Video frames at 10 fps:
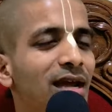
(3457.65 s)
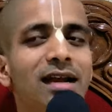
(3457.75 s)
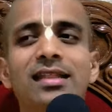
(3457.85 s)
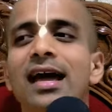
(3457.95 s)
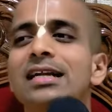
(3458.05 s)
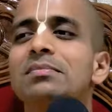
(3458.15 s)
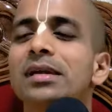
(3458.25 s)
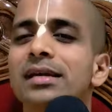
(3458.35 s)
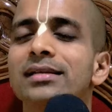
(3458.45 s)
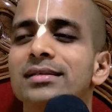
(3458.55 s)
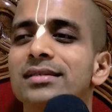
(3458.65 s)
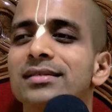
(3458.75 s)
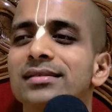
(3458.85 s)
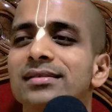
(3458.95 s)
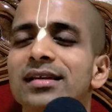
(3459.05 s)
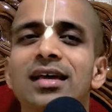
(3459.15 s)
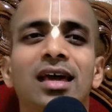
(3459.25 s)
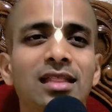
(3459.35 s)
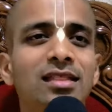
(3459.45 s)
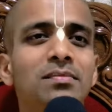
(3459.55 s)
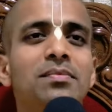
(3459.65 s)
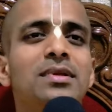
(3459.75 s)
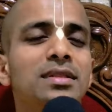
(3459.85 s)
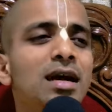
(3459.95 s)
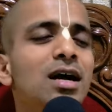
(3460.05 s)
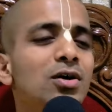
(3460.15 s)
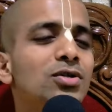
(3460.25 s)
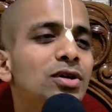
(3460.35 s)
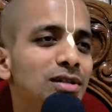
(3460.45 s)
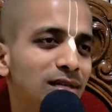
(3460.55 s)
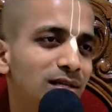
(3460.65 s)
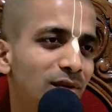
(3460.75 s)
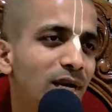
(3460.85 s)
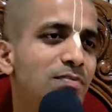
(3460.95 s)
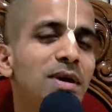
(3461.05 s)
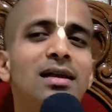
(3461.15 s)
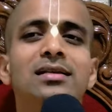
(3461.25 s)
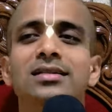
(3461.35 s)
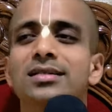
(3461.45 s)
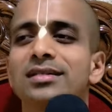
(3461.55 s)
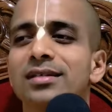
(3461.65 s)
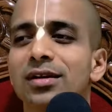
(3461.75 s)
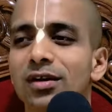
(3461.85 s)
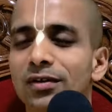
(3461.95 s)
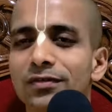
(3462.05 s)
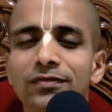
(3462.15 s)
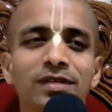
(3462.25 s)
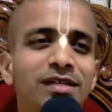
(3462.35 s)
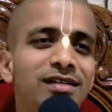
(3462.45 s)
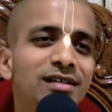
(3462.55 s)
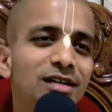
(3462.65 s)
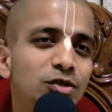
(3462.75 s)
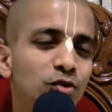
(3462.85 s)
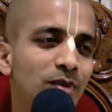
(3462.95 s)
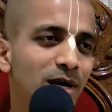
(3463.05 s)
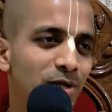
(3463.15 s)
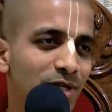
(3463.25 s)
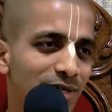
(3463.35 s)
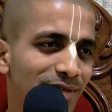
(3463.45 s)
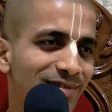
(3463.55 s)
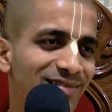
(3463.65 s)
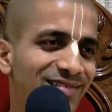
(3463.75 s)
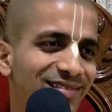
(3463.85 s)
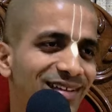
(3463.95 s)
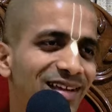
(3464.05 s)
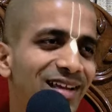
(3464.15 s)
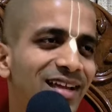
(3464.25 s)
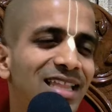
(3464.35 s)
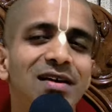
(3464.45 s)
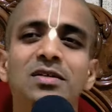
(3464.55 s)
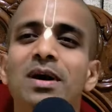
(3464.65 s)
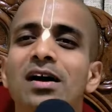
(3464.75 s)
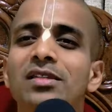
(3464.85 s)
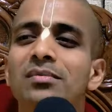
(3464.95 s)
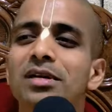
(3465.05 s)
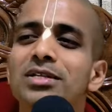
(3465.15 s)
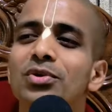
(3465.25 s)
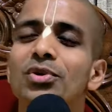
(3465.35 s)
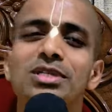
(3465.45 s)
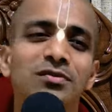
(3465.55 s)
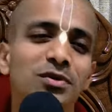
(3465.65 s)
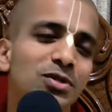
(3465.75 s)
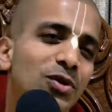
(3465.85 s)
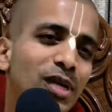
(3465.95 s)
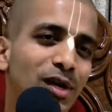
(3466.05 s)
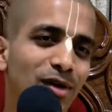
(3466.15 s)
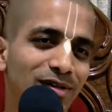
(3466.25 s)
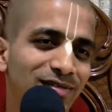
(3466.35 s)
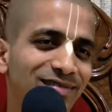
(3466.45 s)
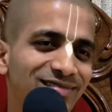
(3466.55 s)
And at that place, in the house or in the great palace of Achyut Mahashaya, there was Bhagavatam discourse that was going on.